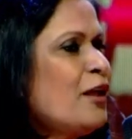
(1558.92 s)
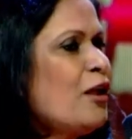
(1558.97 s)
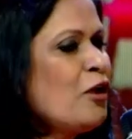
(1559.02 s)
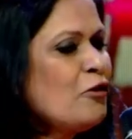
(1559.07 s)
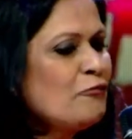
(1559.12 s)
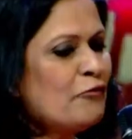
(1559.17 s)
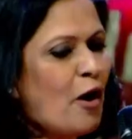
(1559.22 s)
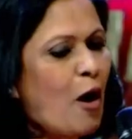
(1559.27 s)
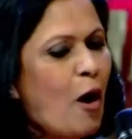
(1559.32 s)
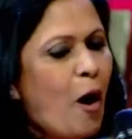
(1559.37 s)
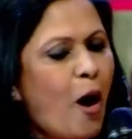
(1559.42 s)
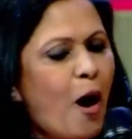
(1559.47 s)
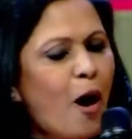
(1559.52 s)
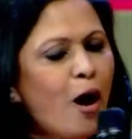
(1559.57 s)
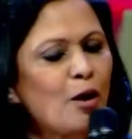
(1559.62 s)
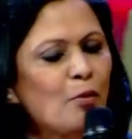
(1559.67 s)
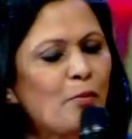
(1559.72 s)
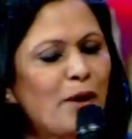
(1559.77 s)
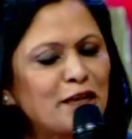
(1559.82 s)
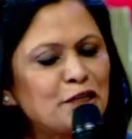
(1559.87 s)
for all
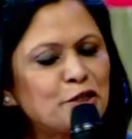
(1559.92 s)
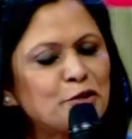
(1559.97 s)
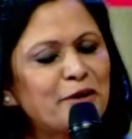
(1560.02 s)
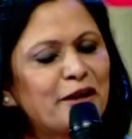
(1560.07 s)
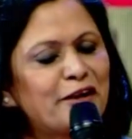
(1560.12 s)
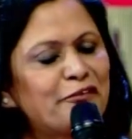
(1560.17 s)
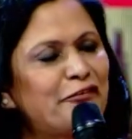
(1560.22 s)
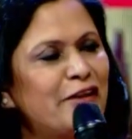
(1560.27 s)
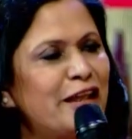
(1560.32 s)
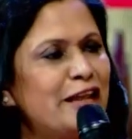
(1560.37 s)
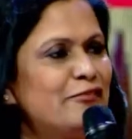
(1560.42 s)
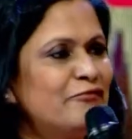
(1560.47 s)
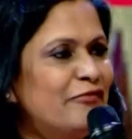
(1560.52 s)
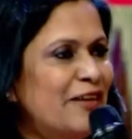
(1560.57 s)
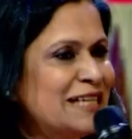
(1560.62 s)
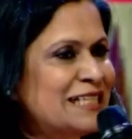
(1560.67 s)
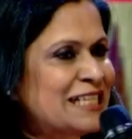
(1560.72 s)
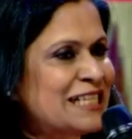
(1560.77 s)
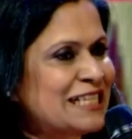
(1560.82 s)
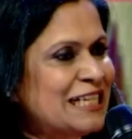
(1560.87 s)
what you have
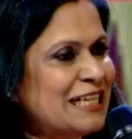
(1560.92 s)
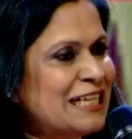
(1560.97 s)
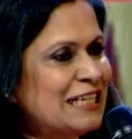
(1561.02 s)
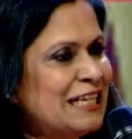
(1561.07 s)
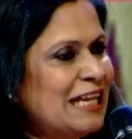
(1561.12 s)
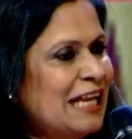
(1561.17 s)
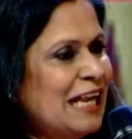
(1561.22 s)
invested,